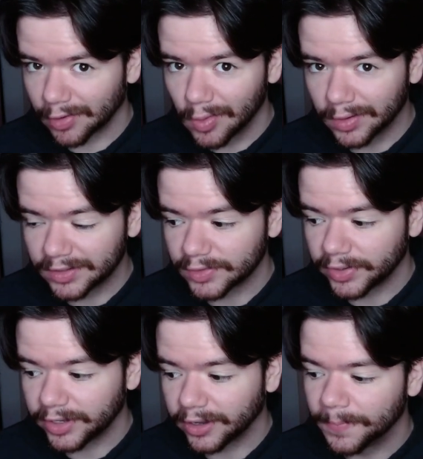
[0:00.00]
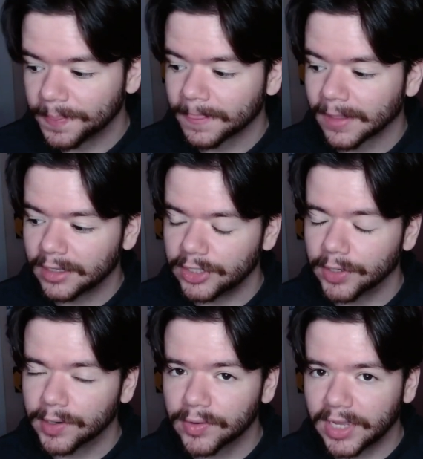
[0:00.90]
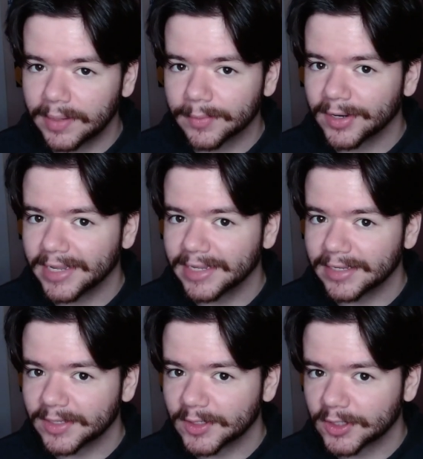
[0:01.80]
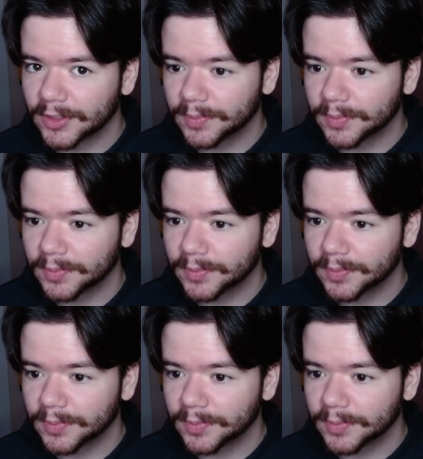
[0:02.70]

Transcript: recorded this video, Eurogamer is